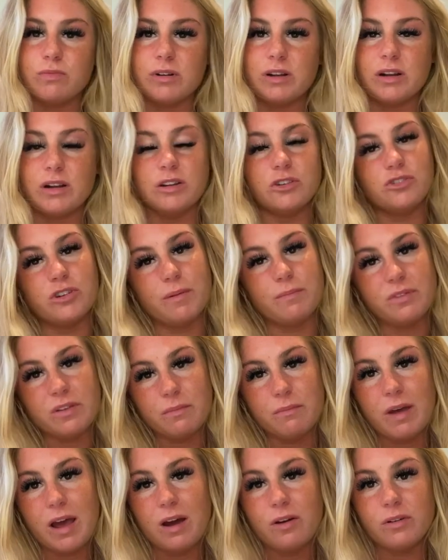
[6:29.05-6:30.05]
went on a trip
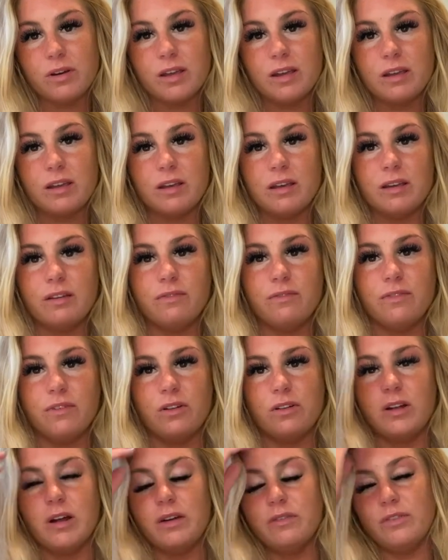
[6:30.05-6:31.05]
to Maui if
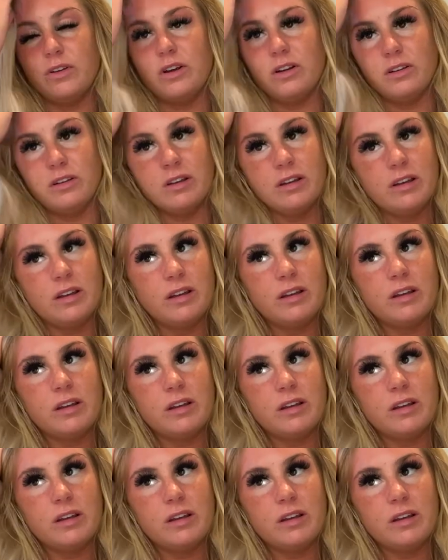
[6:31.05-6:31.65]
a lot of y'all